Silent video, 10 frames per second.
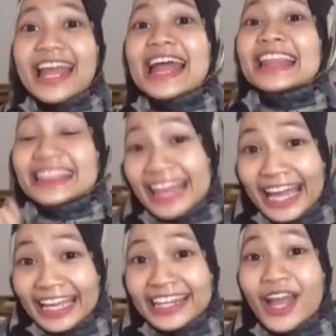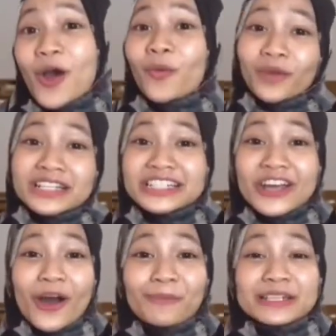Then, once you
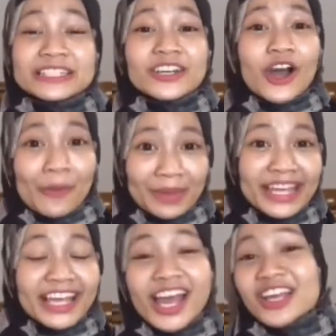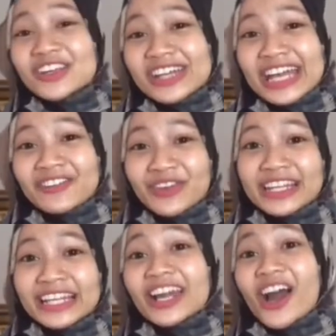open the comic, you can read
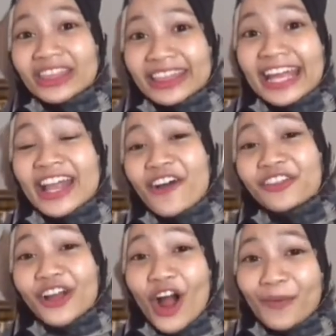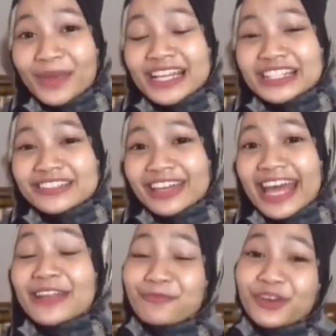the content of the comic to get
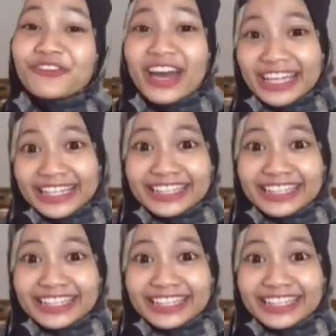brief idea.